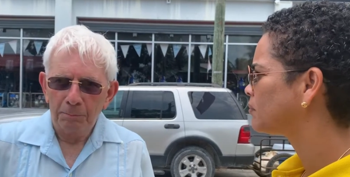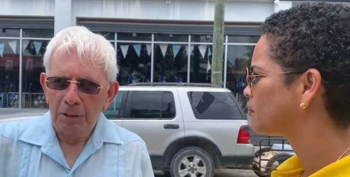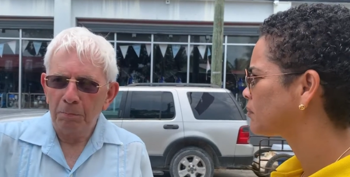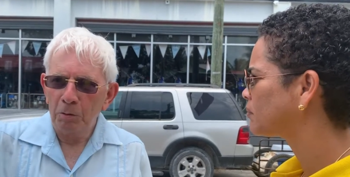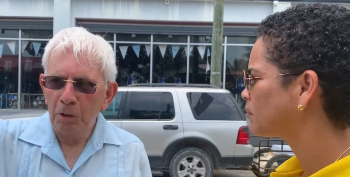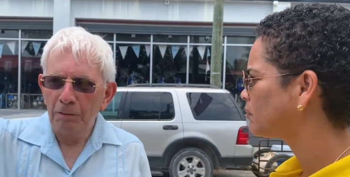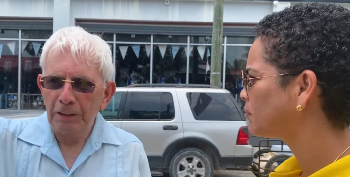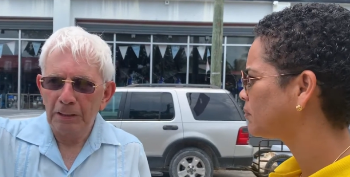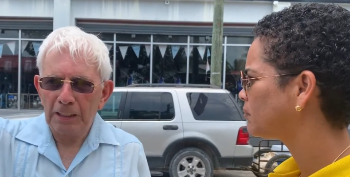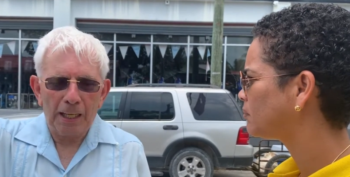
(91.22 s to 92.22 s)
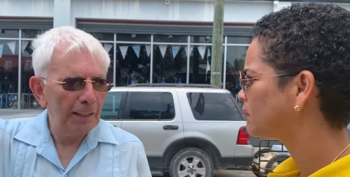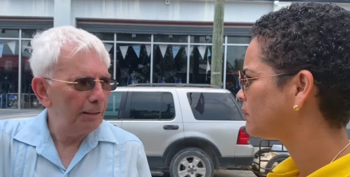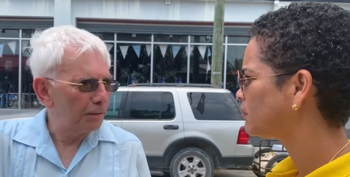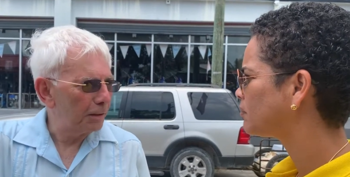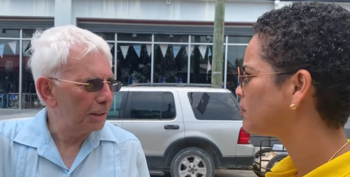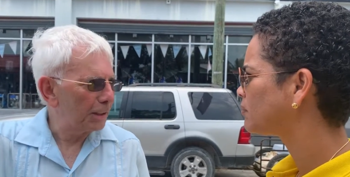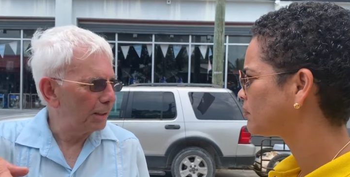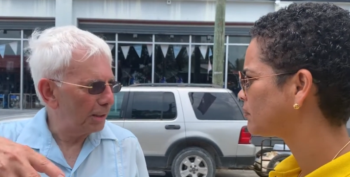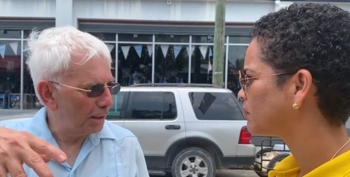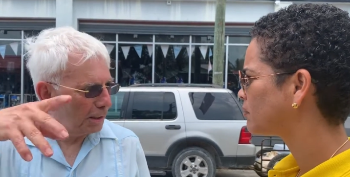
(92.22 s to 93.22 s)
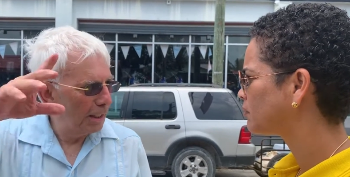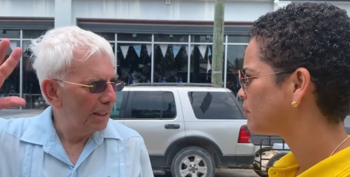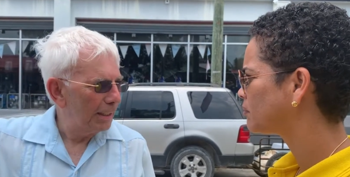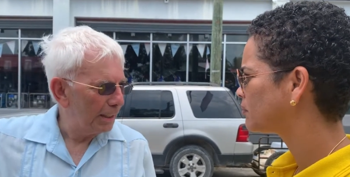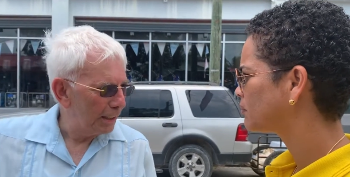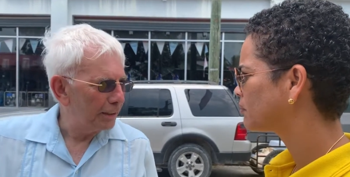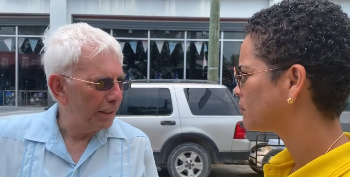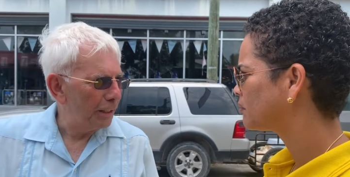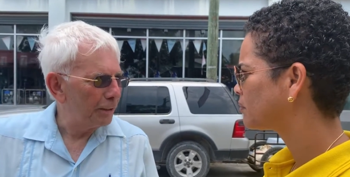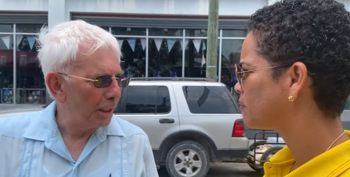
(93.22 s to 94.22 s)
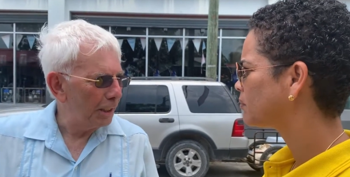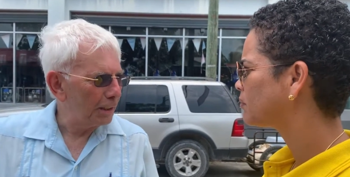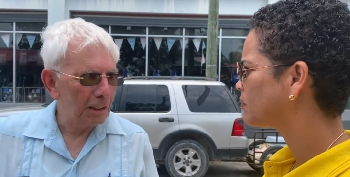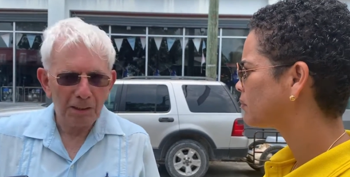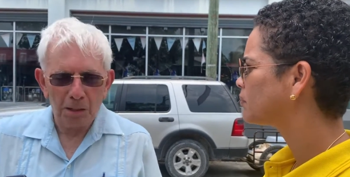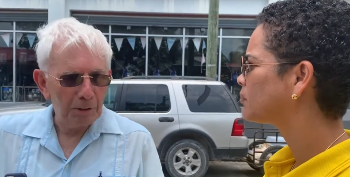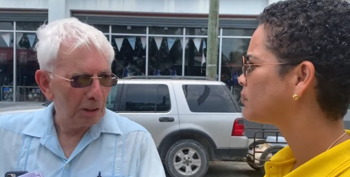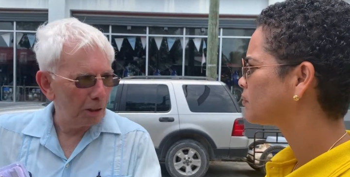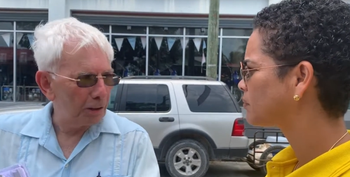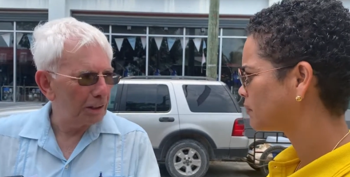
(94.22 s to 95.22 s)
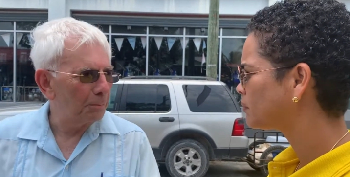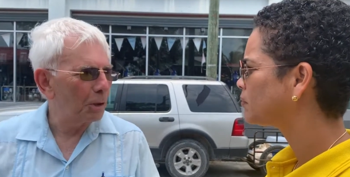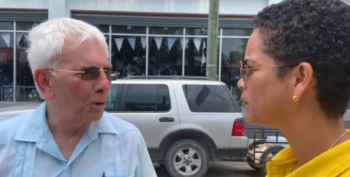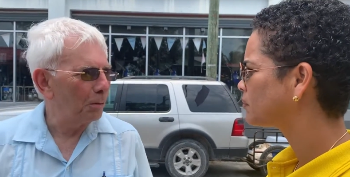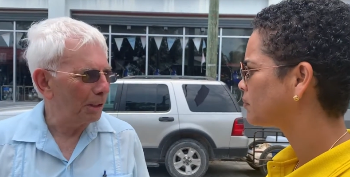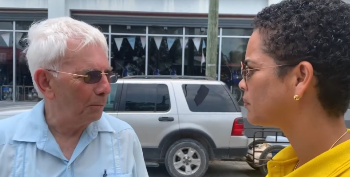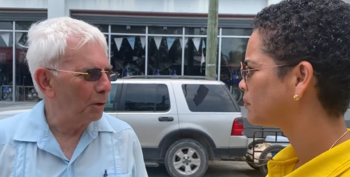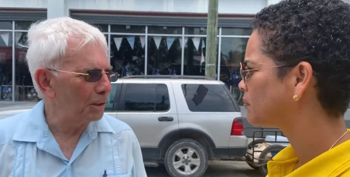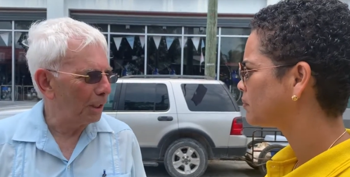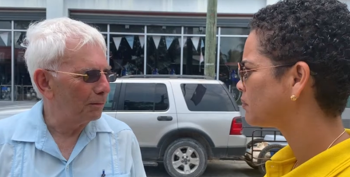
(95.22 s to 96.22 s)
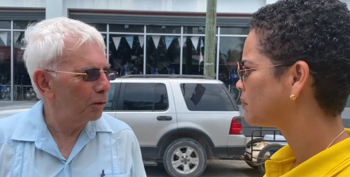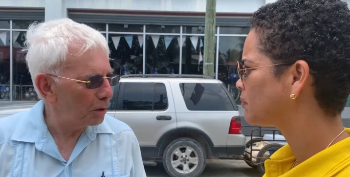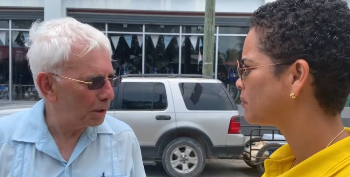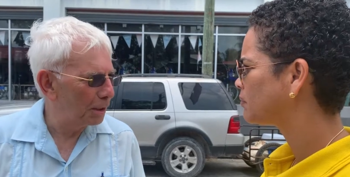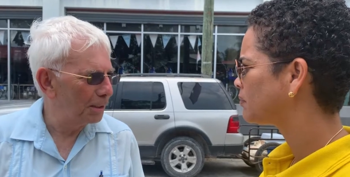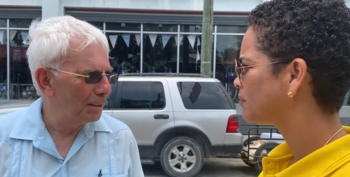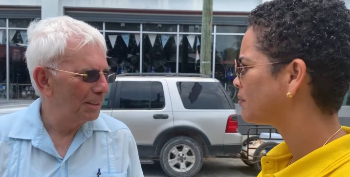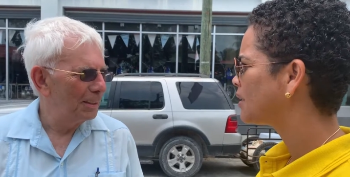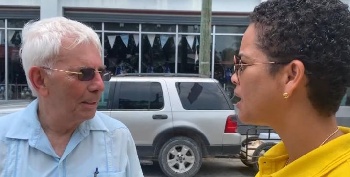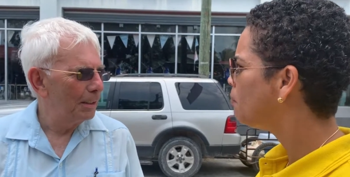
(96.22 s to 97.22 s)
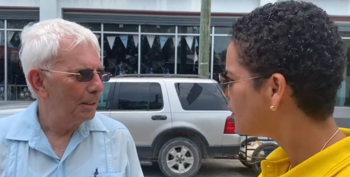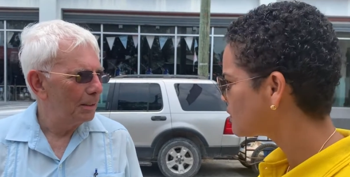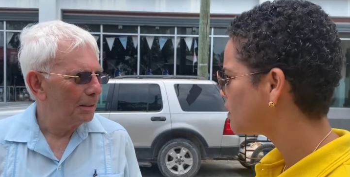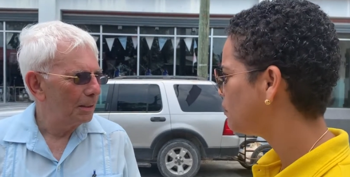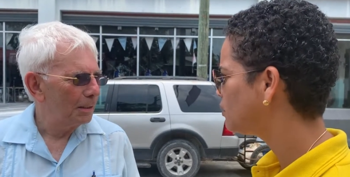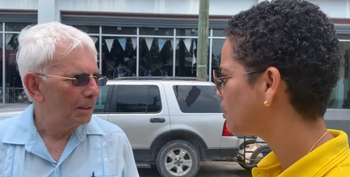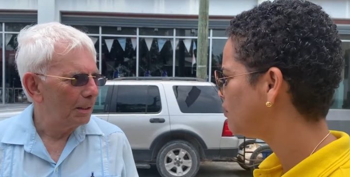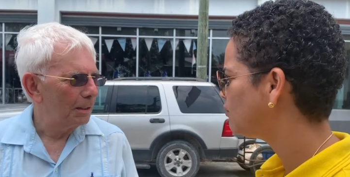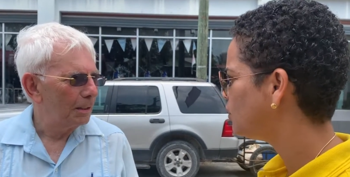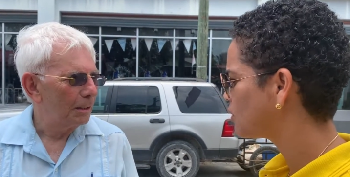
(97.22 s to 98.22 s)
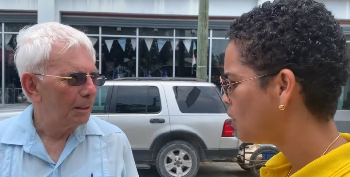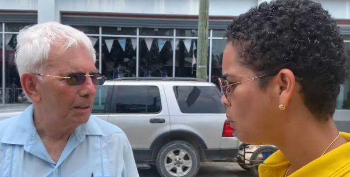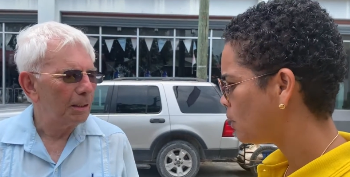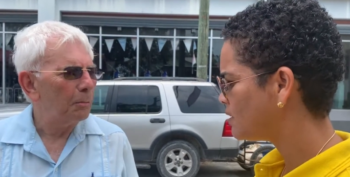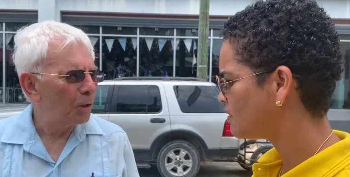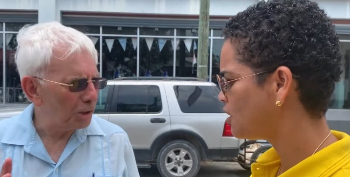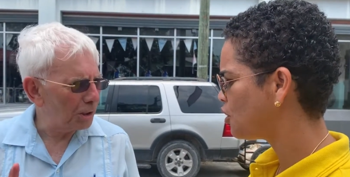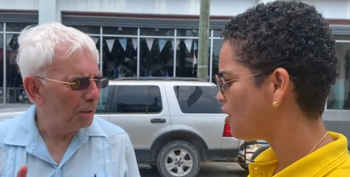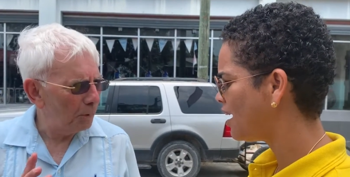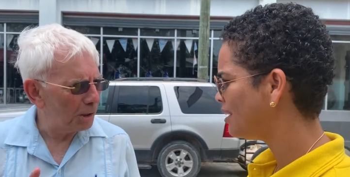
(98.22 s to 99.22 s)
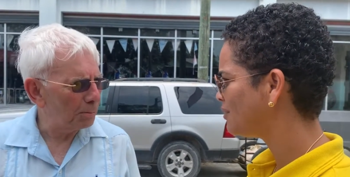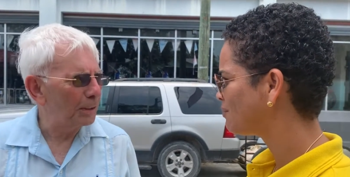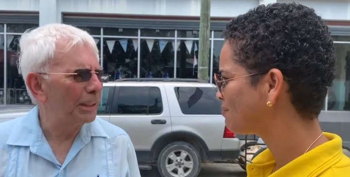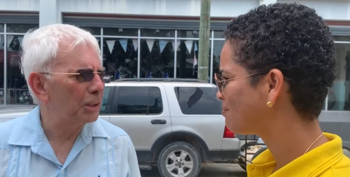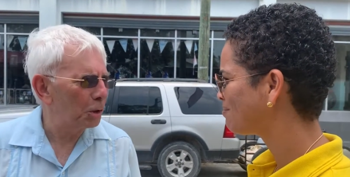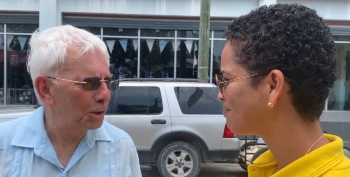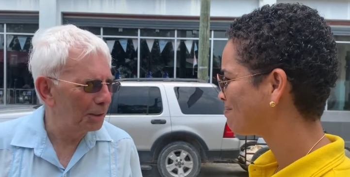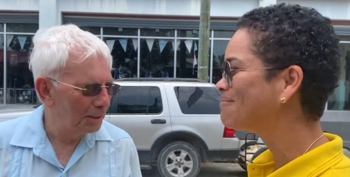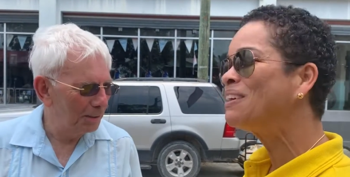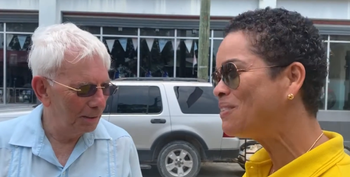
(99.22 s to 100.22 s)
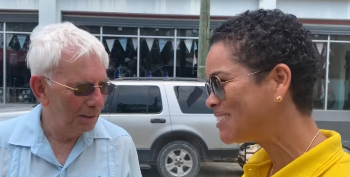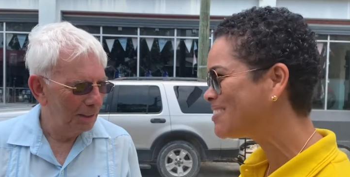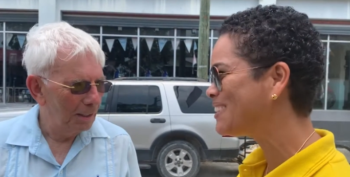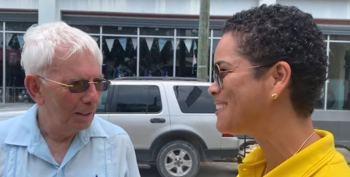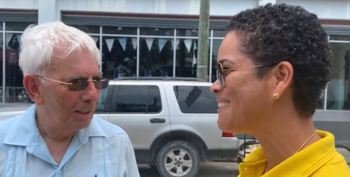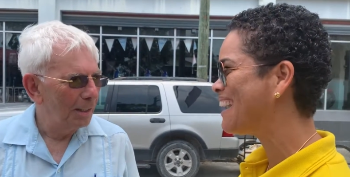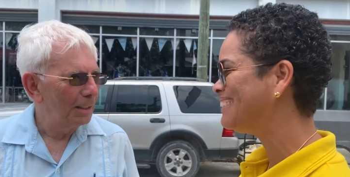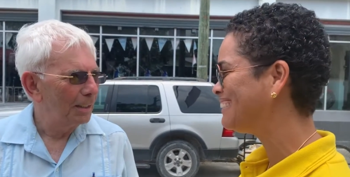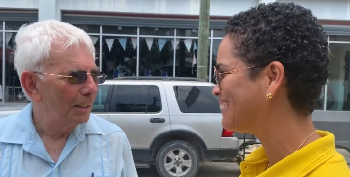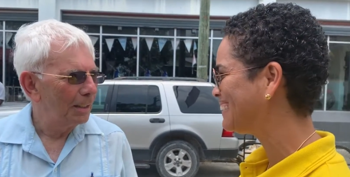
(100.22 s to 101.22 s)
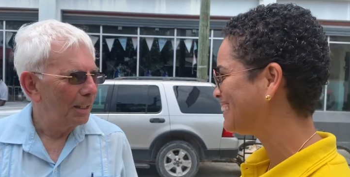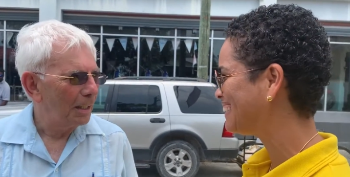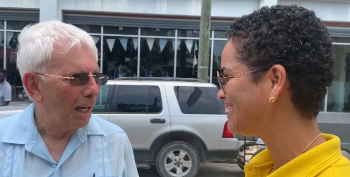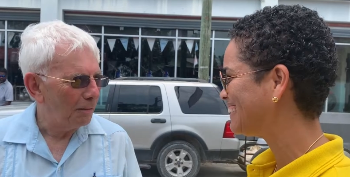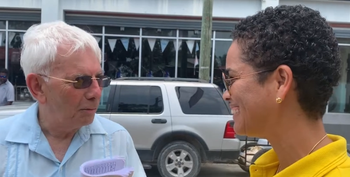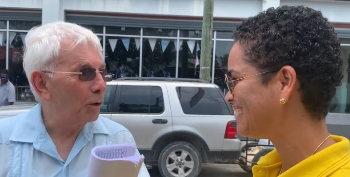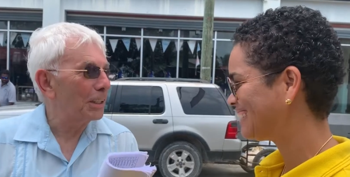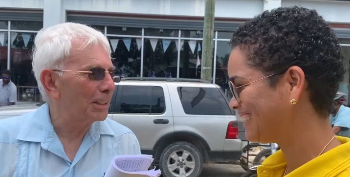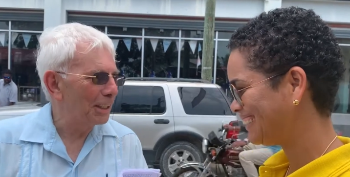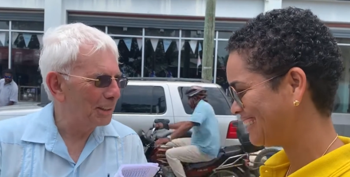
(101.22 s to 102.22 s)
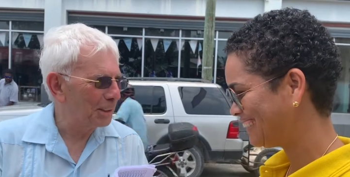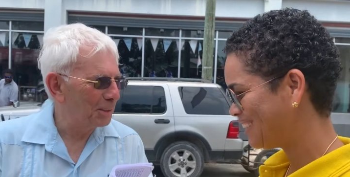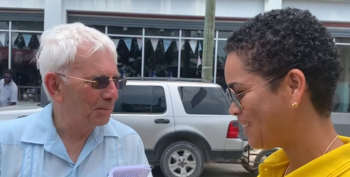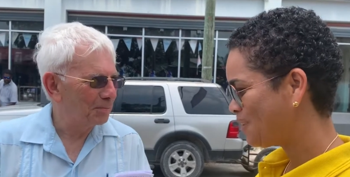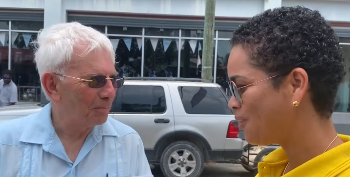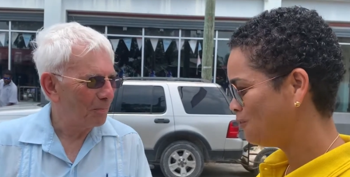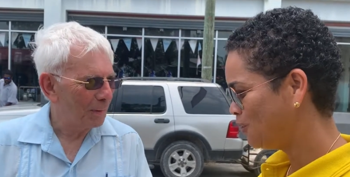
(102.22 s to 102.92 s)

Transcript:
Speaker 1: people who live in this for instance, is are in Area 8. I encourage them to go, come out and vote.
Speaker 2: They must come out and vote. What they is must, in your hand? Must, but they should. What is in your hand?
Speaker 1: Voters list. The